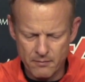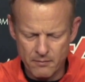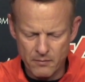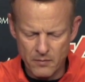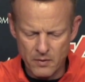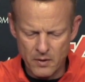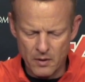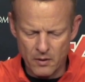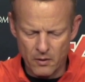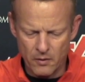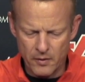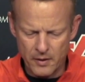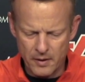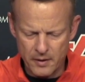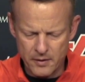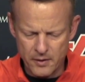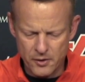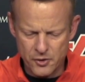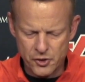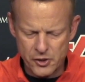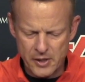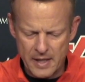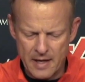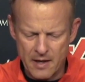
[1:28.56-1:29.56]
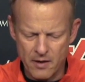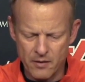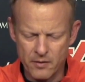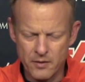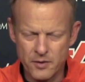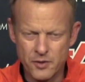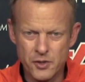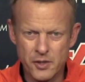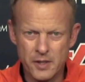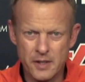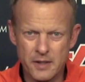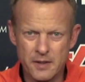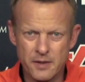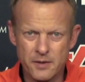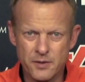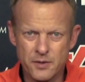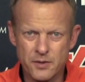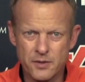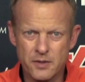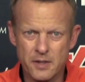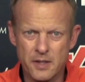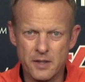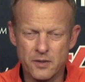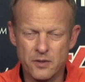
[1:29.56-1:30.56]
the challenge
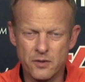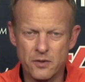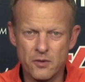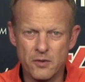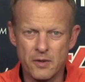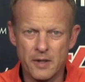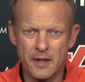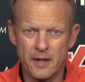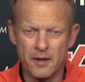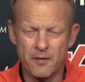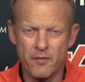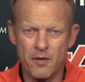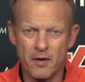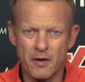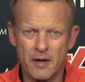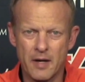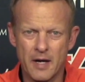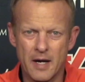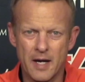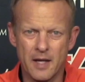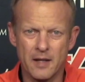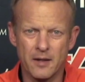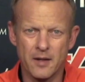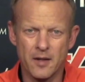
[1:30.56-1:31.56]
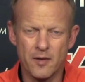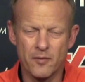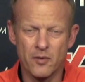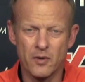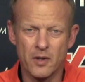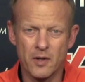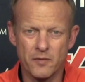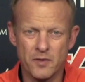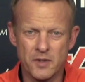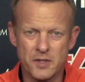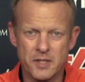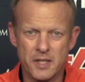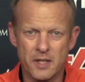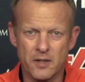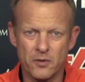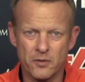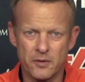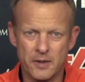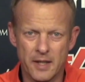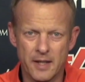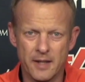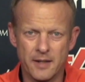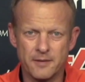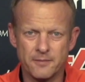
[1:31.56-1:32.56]
is doing it at a very high level every single
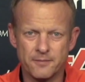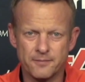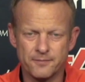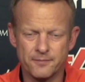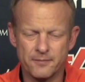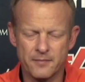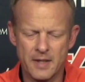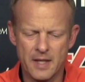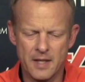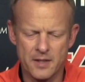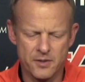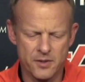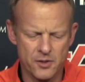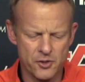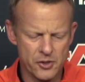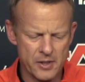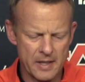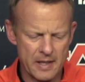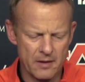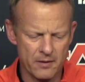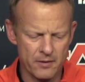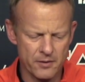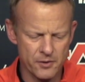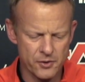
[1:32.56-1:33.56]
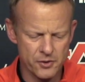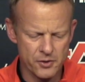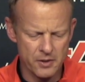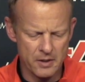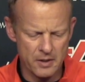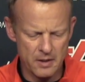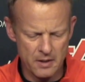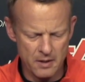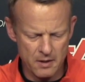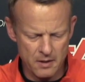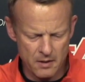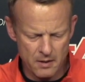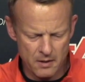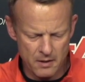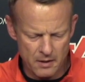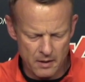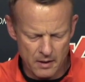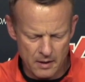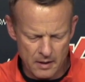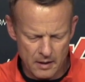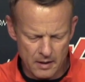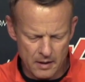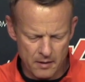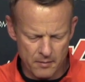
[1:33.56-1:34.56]
day. That's the challenge.
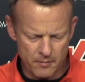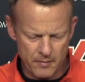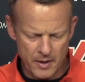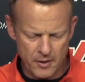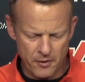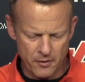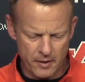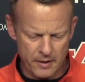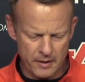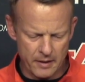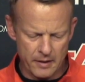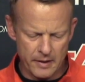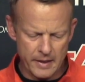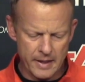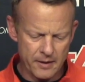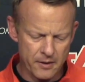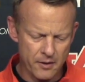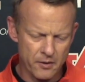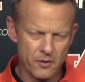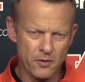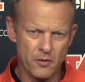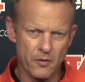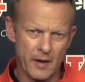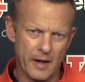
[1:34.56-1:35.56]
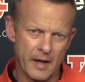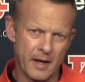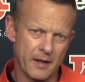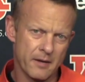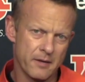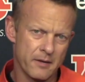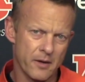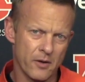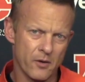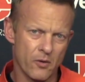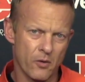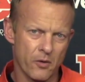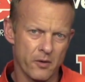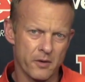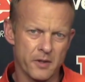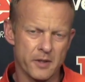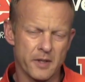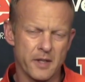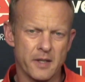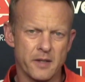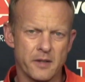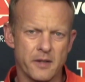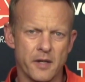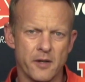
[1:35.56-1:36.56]
And you're going to need to do that in order to
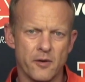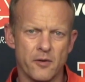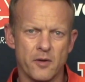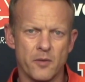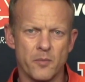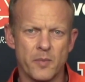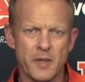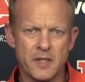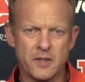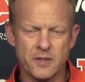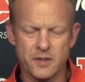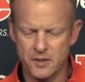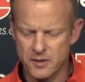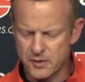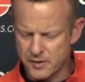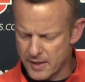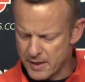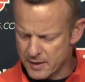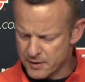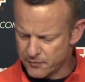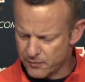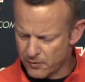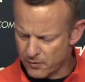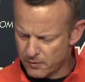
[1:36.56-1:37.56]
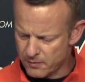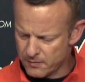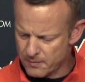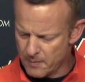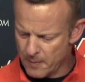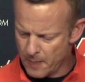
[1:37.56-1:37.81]
continue to be successful,